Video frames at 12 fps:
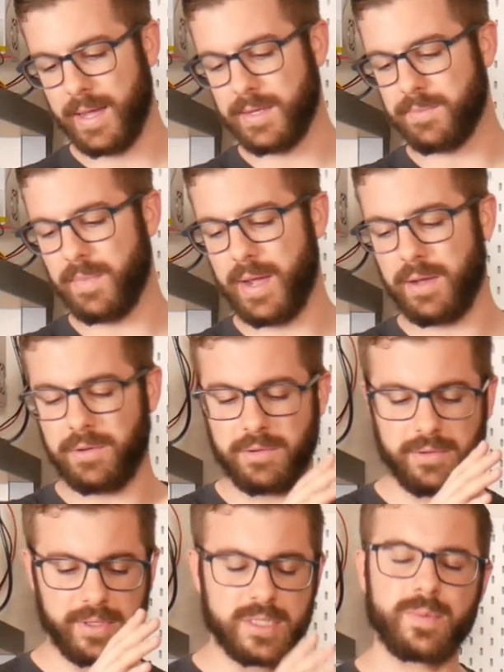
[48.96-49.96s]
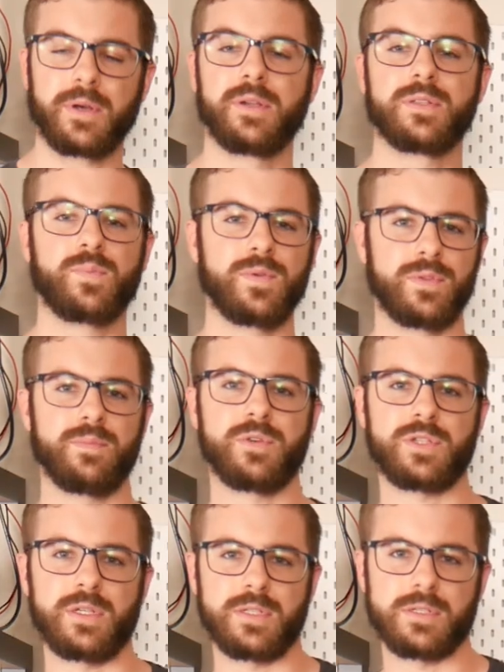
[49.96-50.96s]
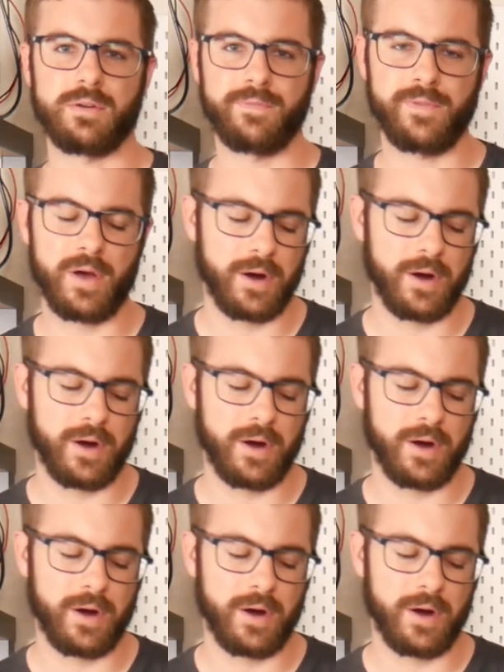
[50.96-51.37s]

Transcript: and my whole experience with the machine so